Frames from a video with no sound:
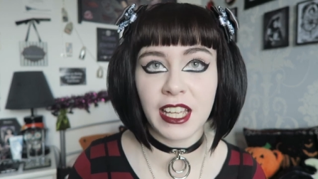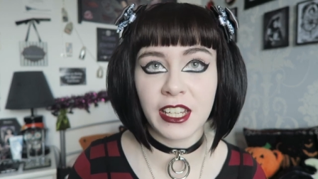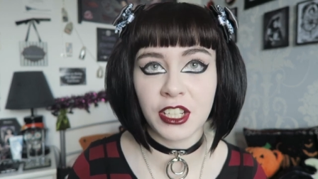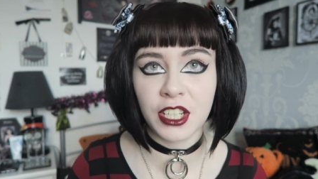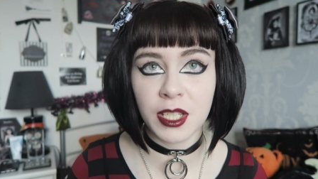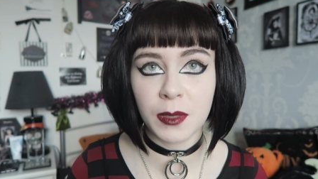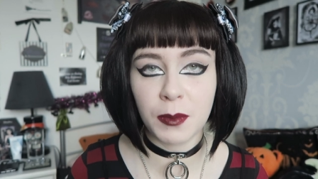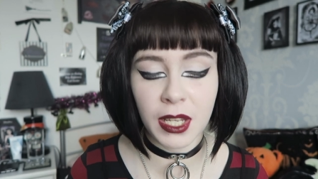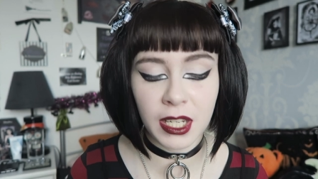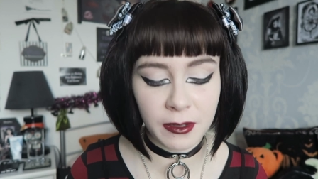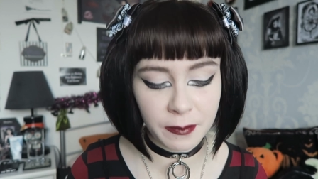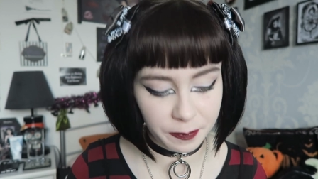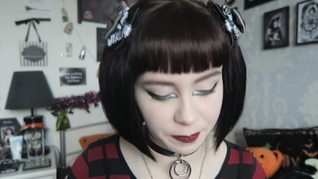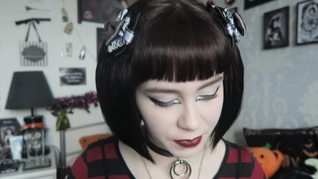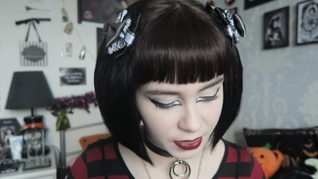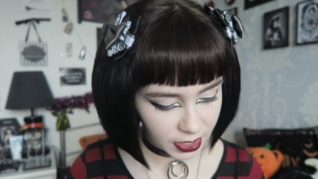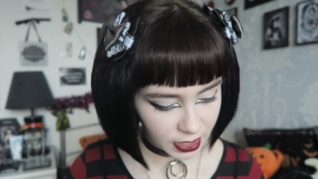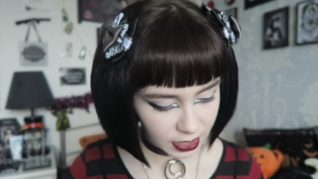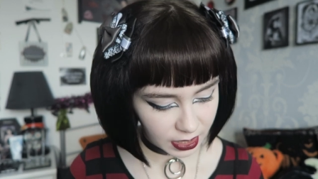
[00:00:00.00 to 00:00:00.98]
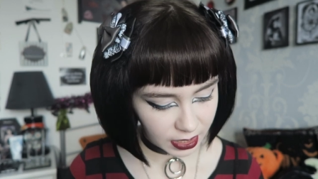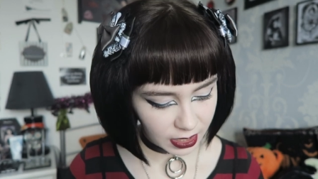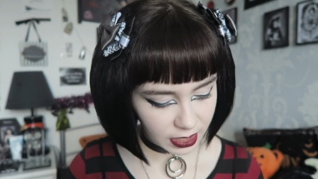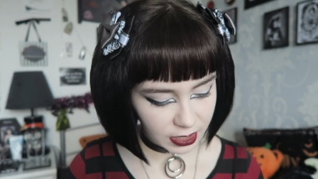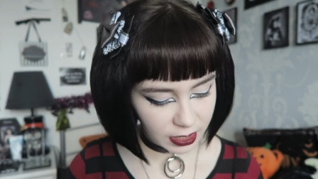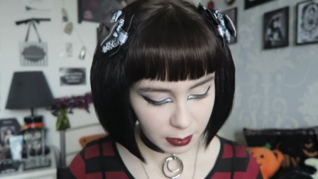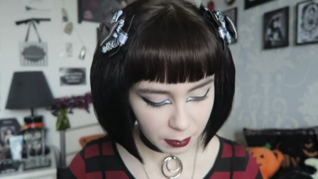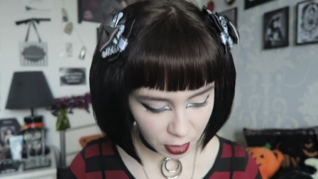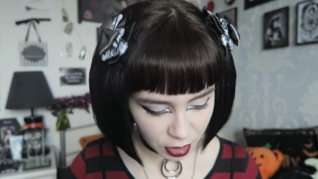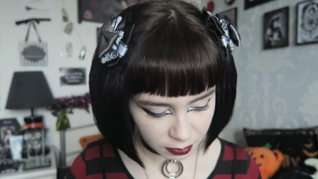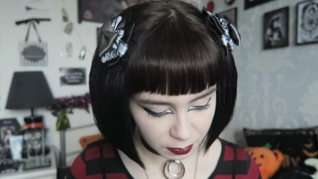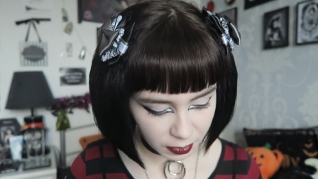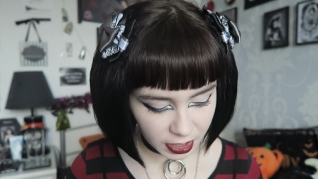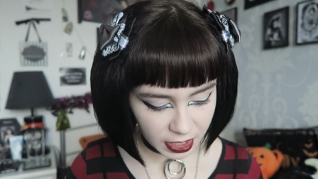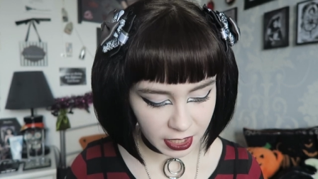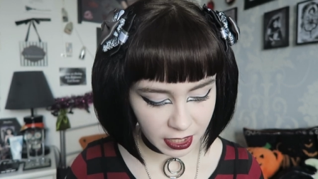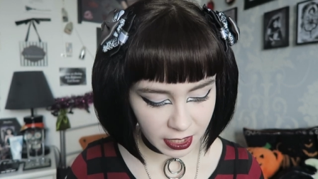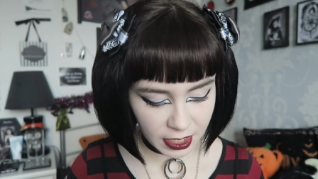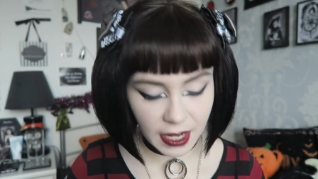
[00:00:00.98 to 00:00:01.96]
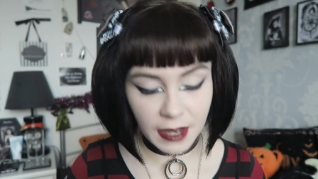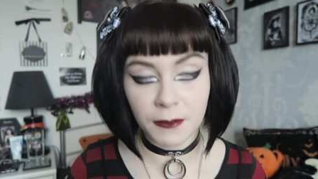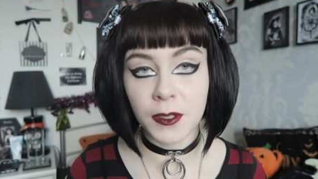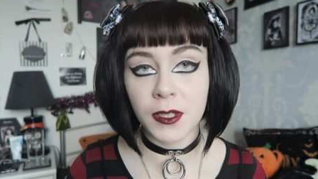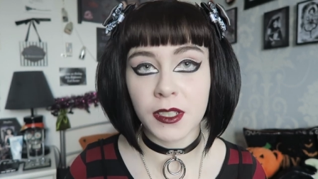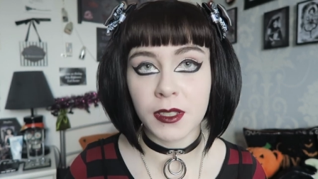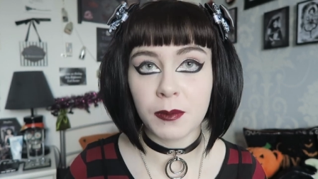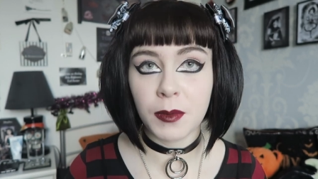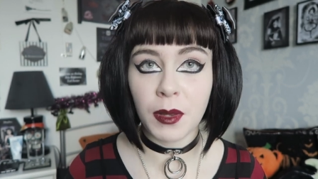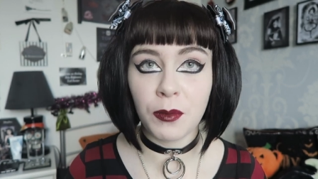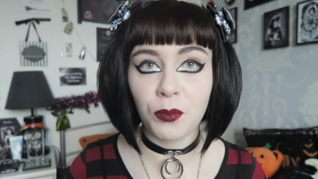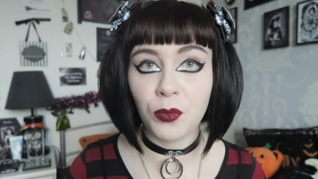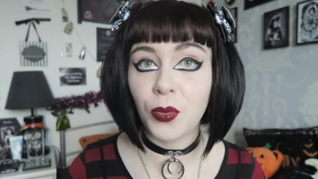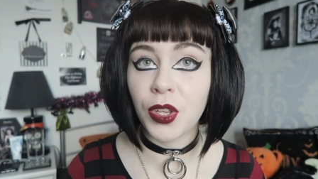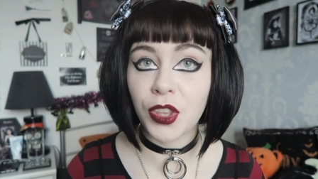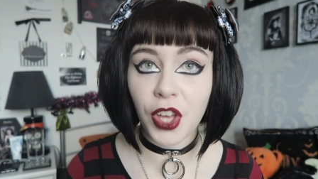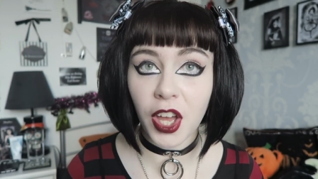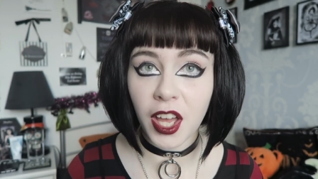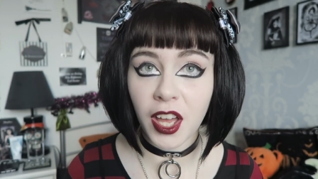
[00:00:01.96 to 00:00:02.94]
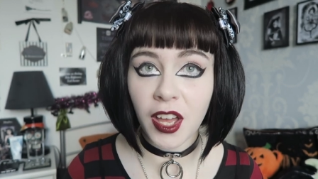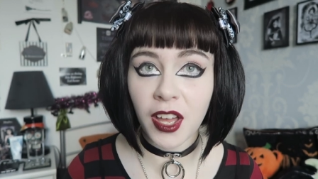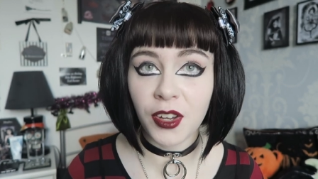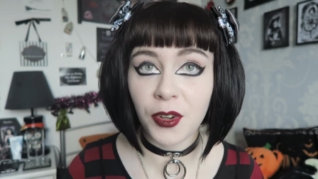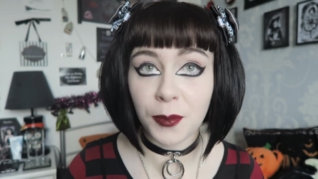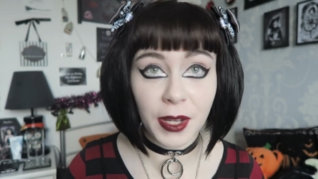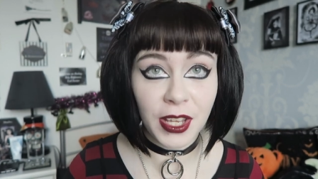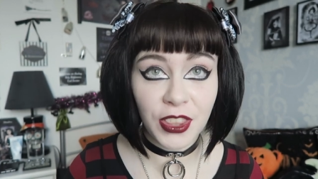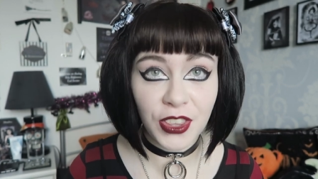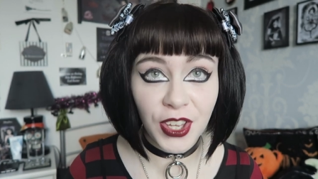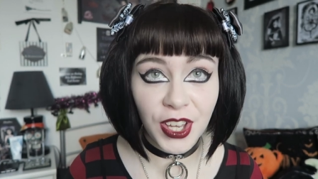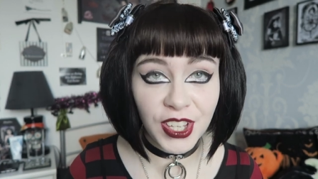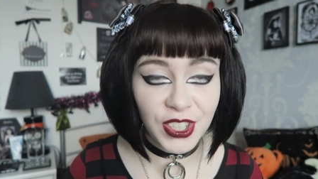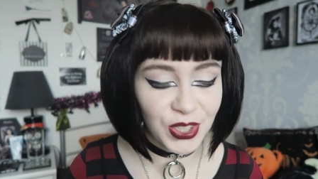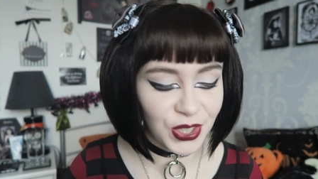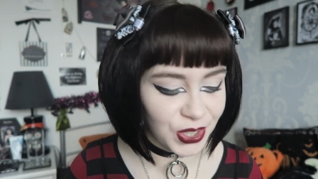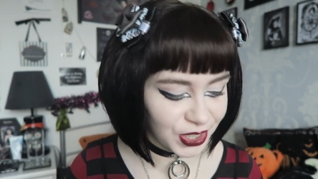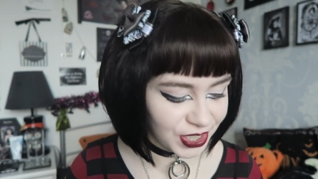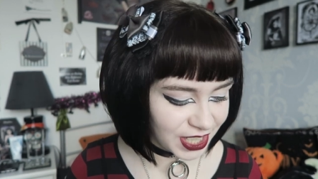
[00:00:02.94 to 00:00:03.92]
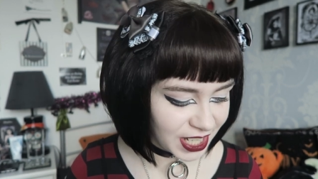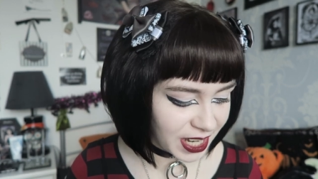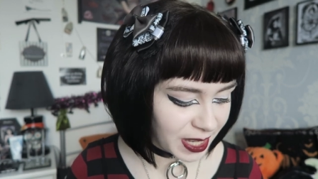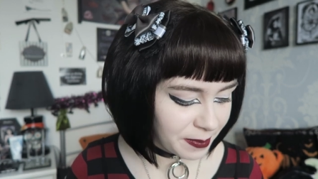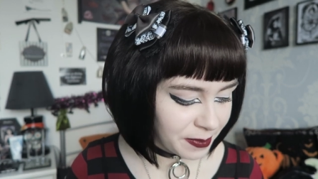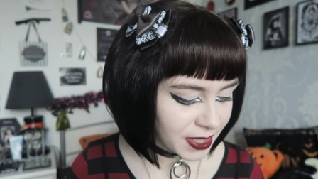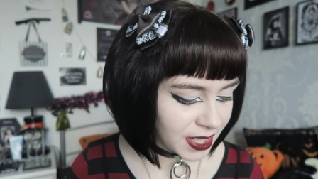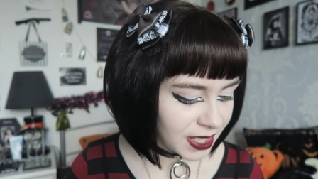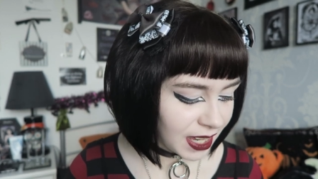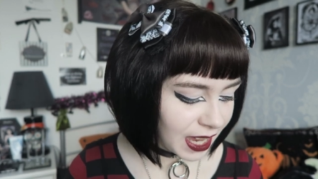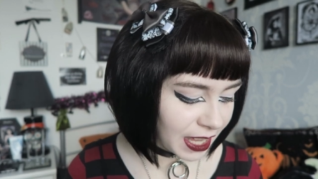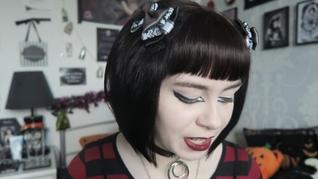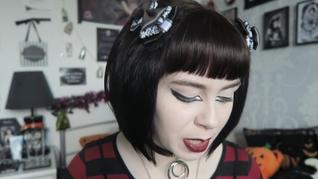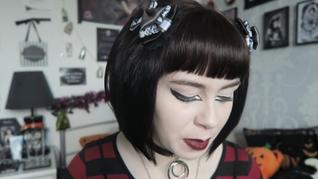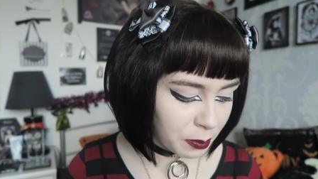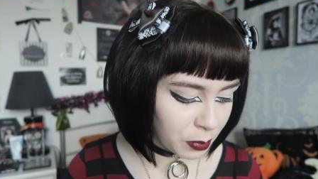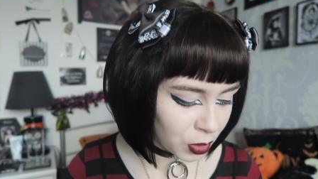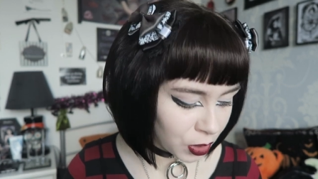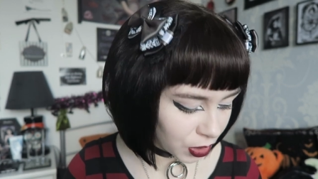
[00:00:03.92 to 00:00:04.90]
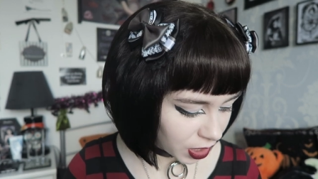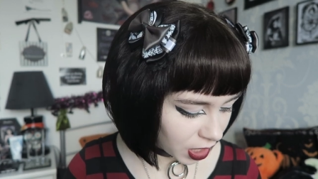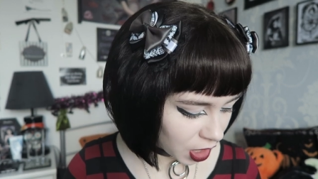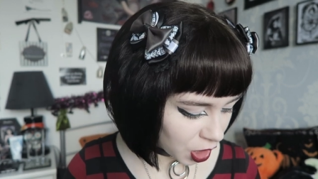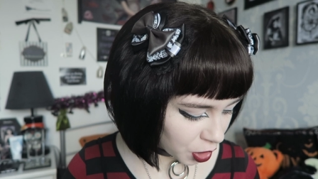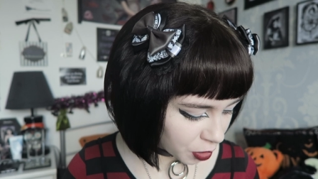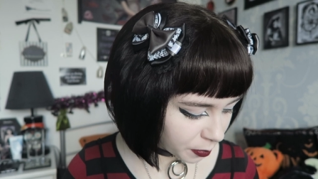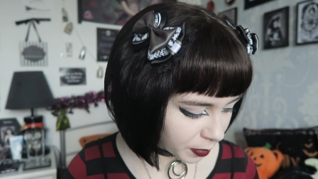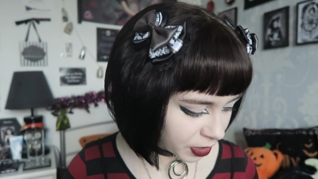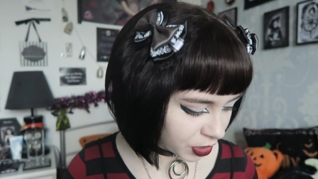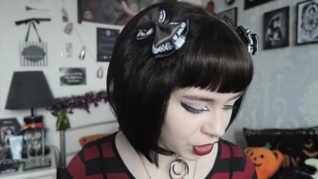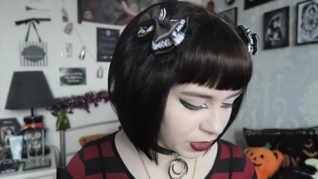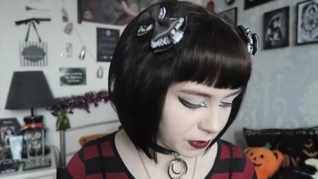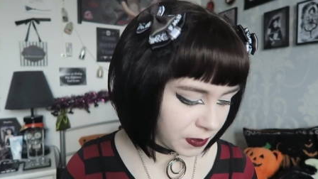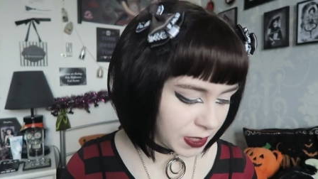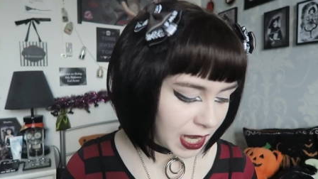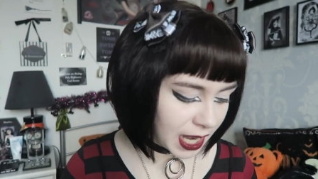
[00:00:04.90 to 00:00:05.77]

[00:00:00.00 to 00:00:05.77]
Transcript: and I spent the most money I ever spent with her on my third order, and I bought a whole bunch of